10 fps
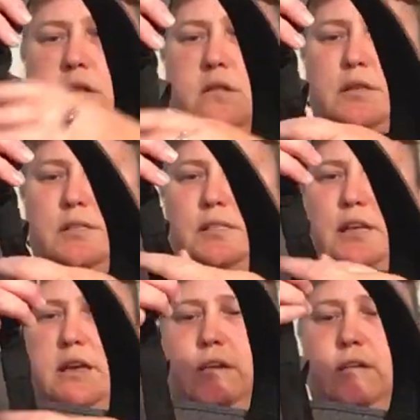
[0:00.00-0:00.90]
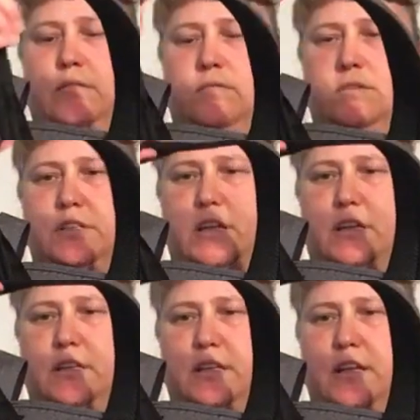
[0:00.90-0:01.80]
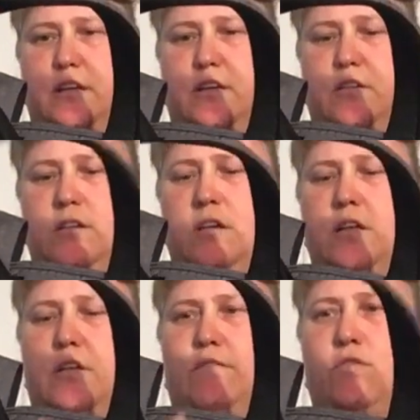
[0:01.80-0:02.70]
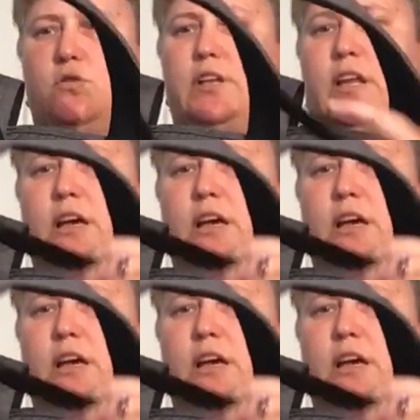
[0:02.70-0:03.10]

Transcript: let's see, tighten it down, fold it